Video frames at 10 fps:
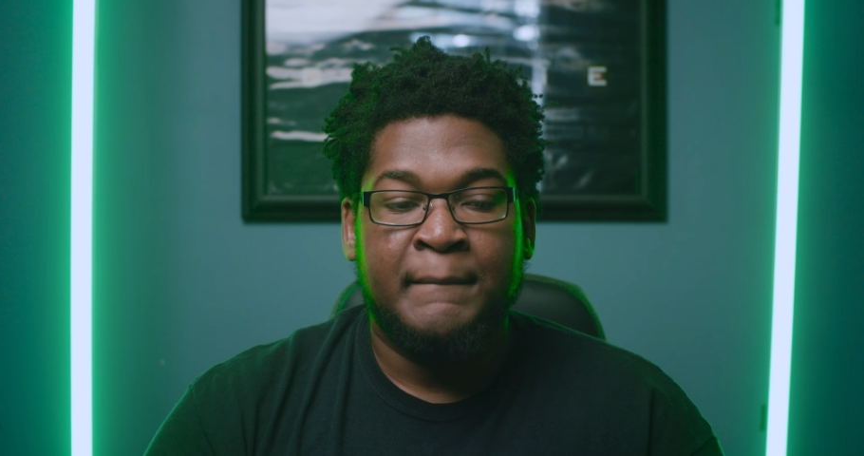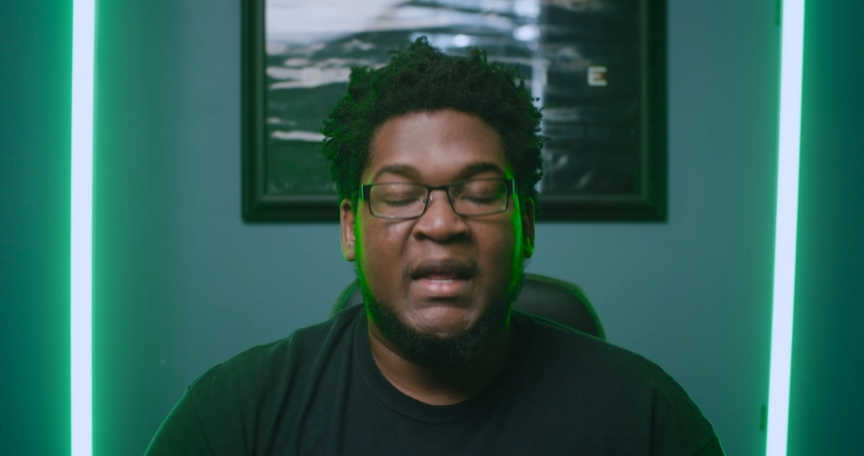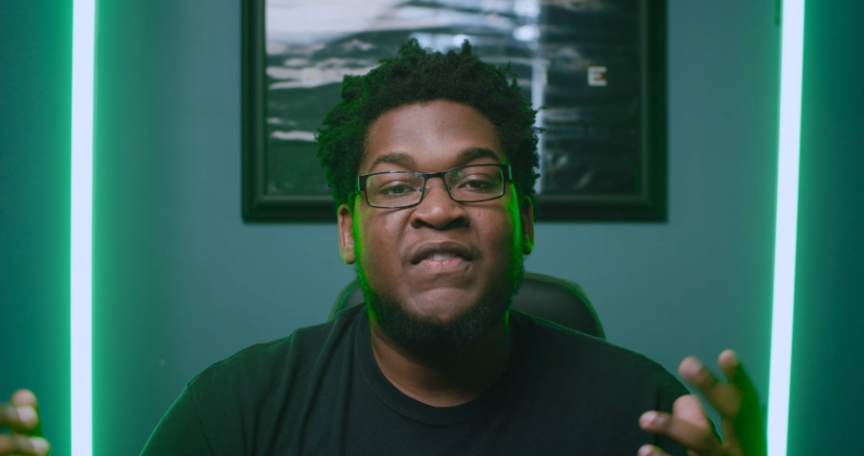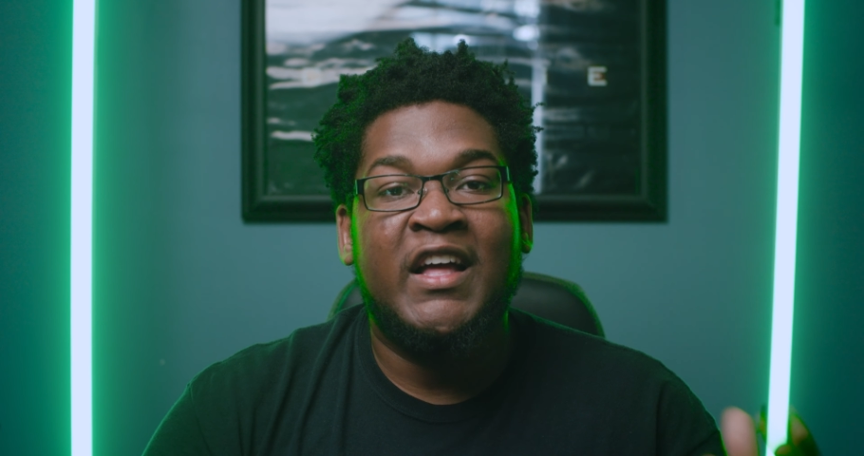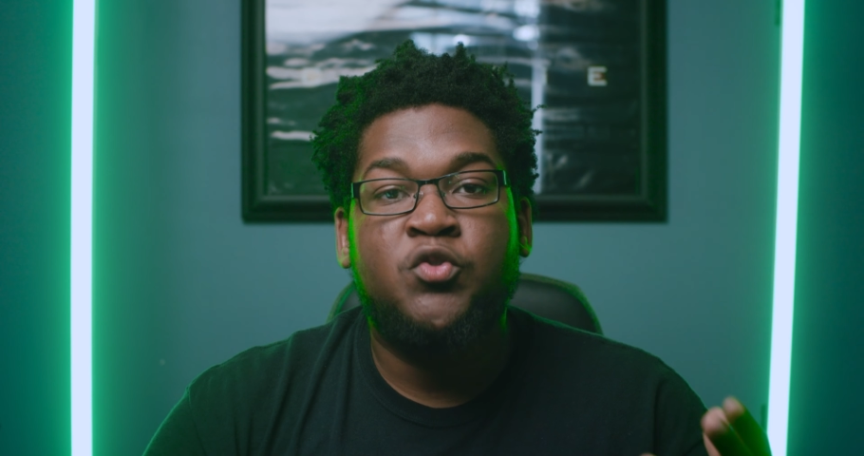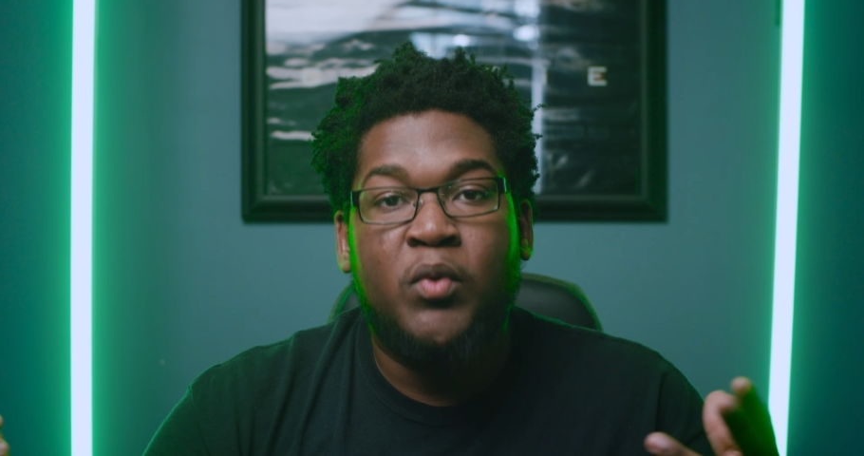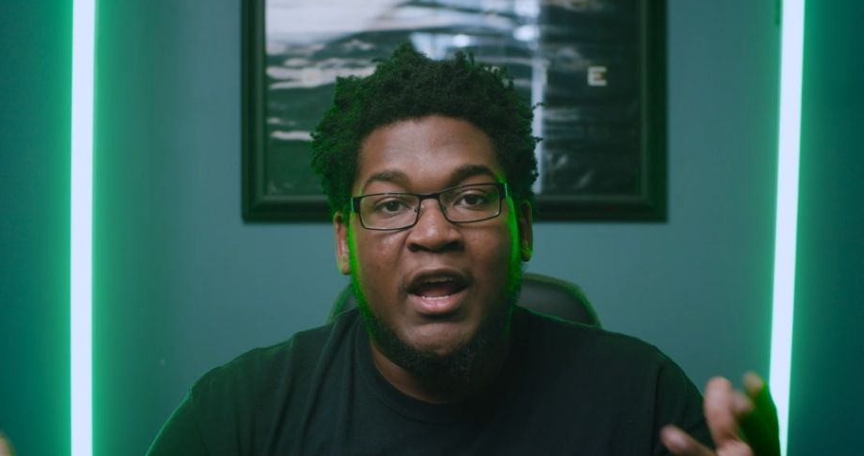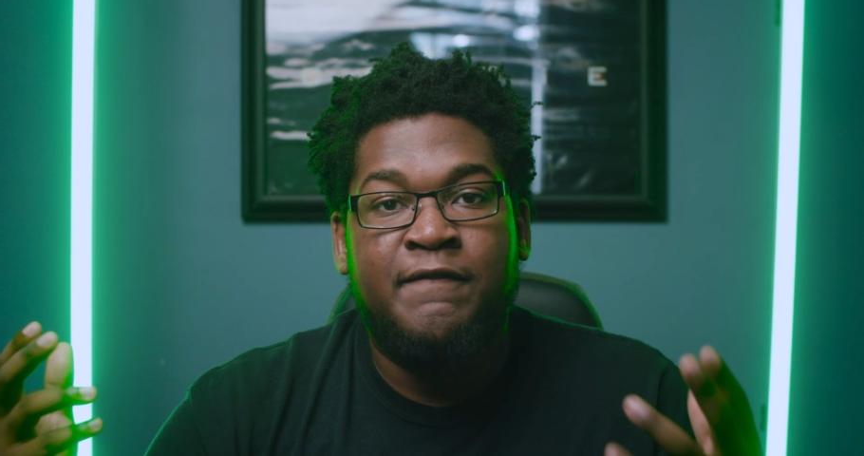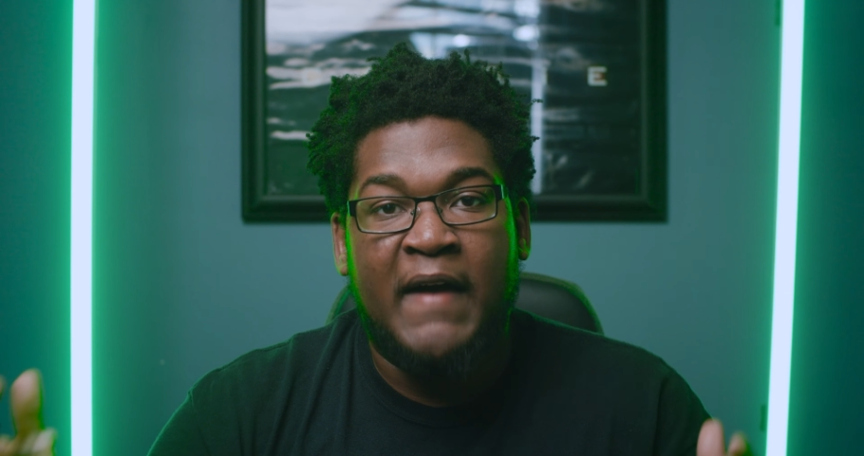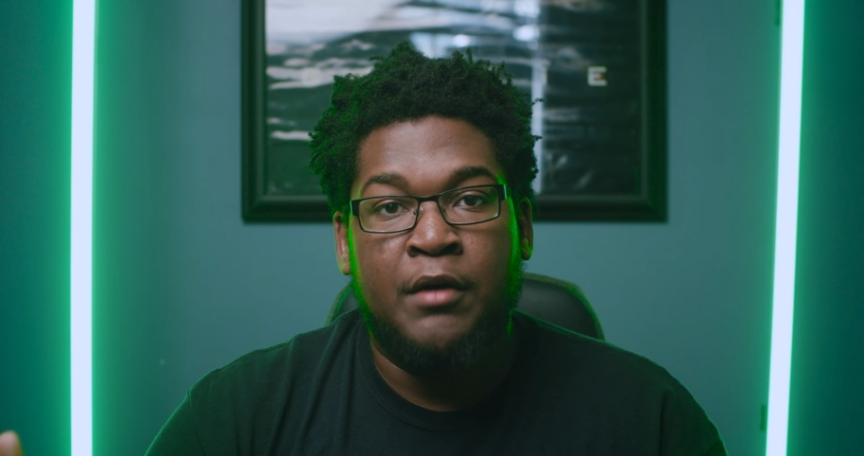And that's when
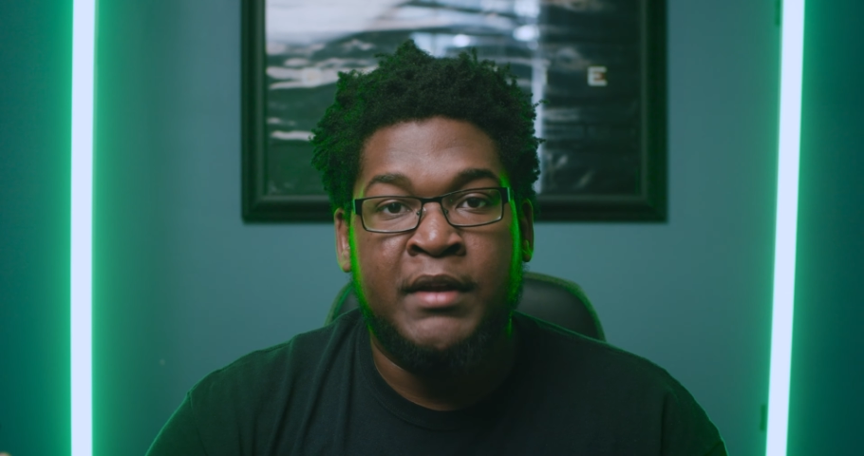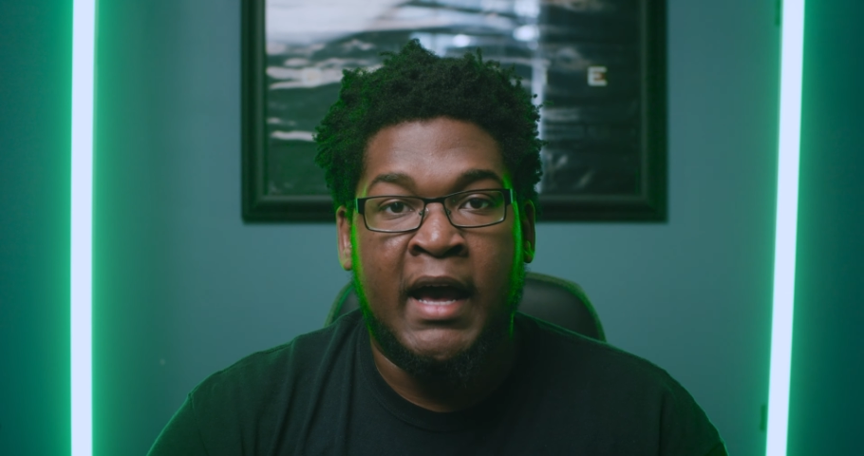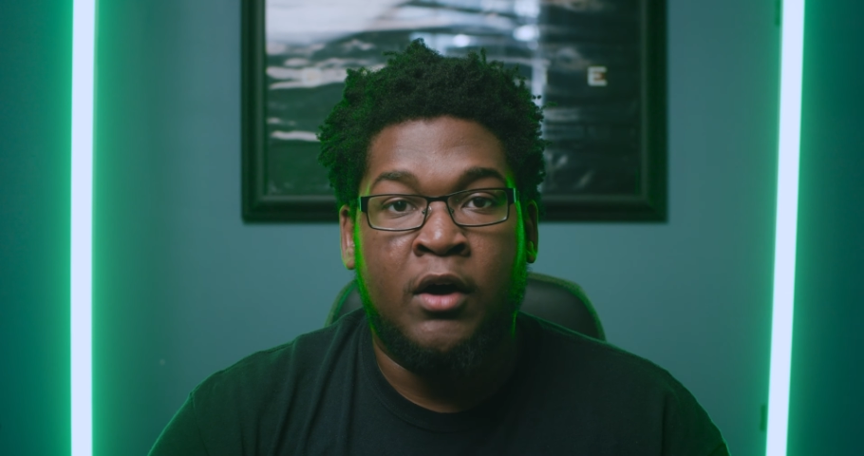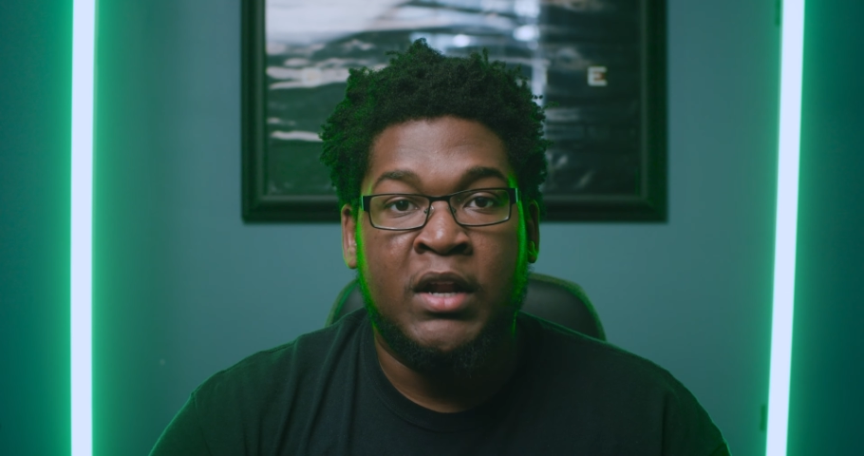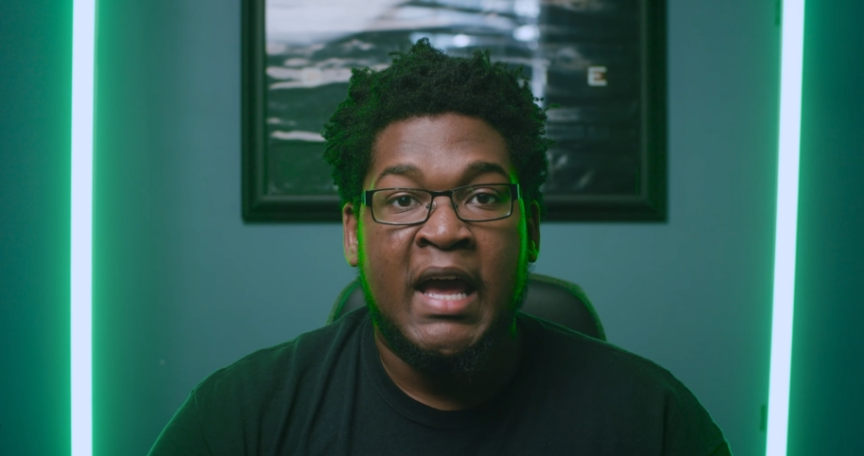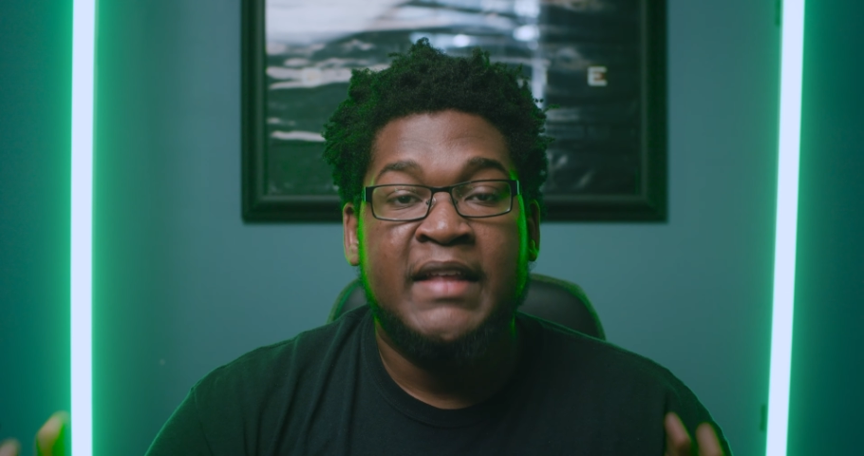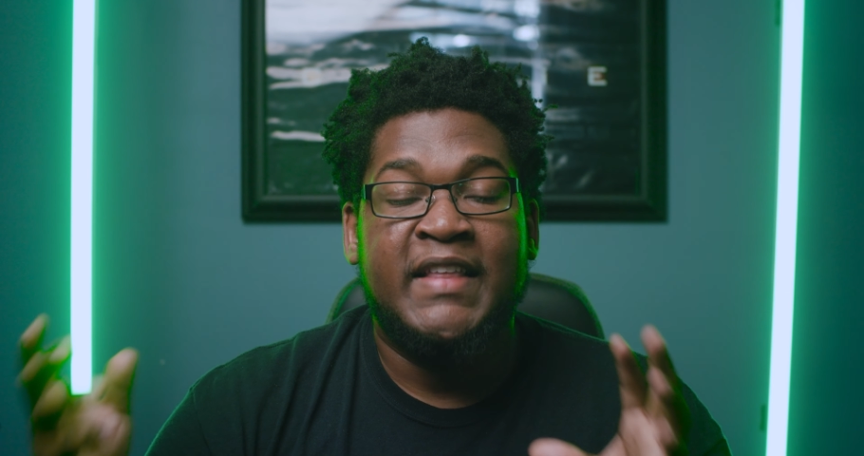I found out